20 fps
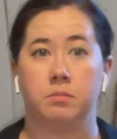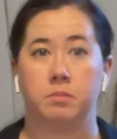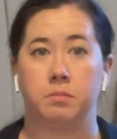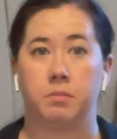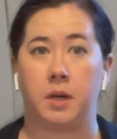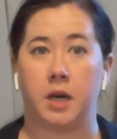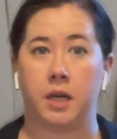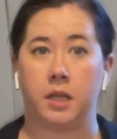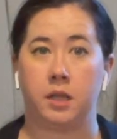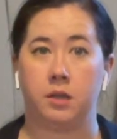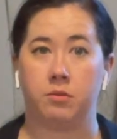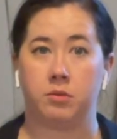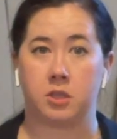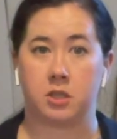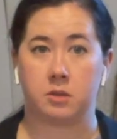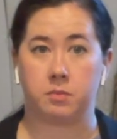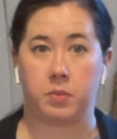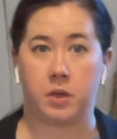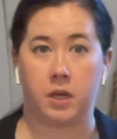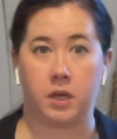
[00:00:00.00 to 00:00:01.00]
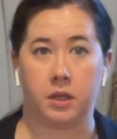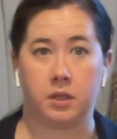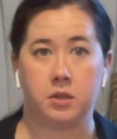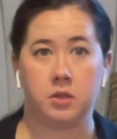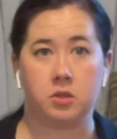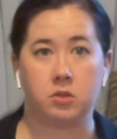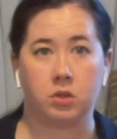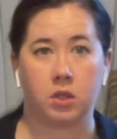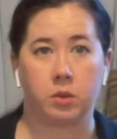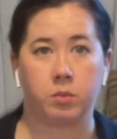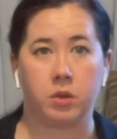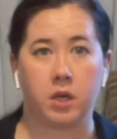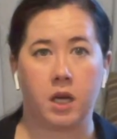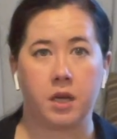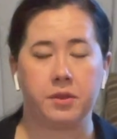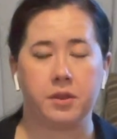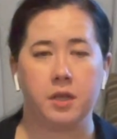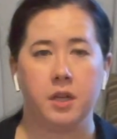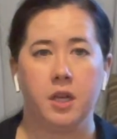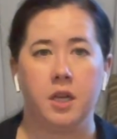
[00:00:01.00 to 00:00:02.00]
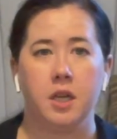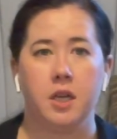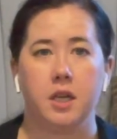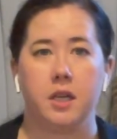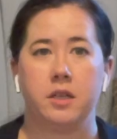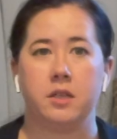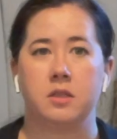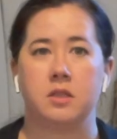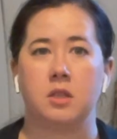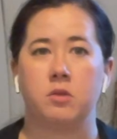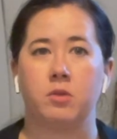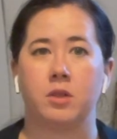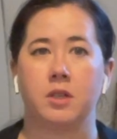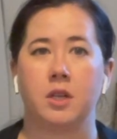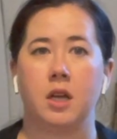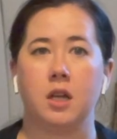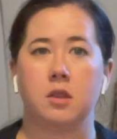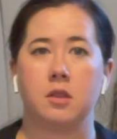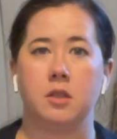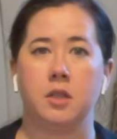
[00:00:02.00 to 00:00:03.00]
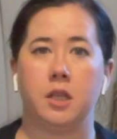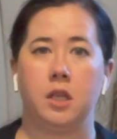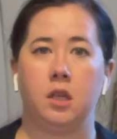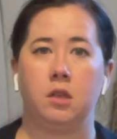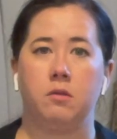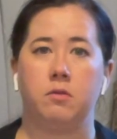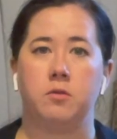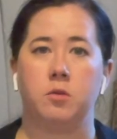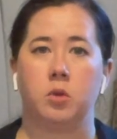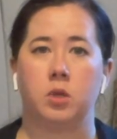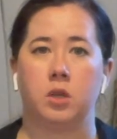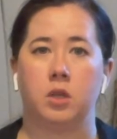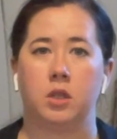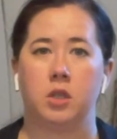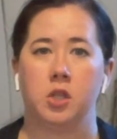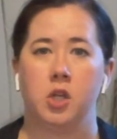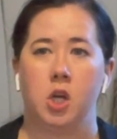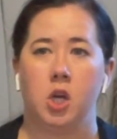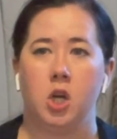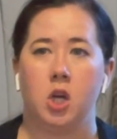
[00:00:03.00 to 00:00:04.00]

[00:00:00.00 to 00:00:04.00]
body responds to our breath is that we're not looking for